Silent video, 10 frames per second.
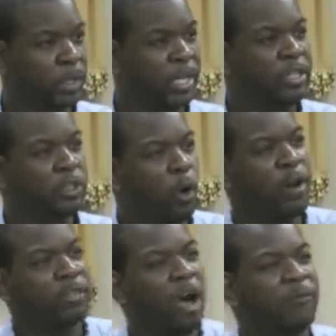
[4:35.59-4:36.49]
He
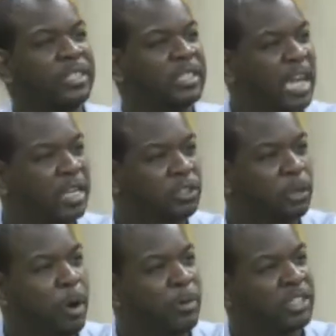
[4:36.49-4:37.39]
starts off his
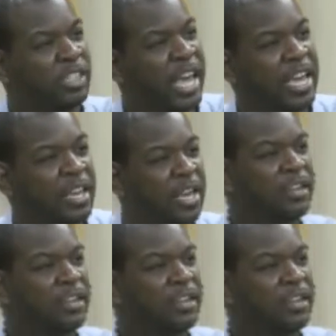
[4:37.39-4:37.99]
testimony saying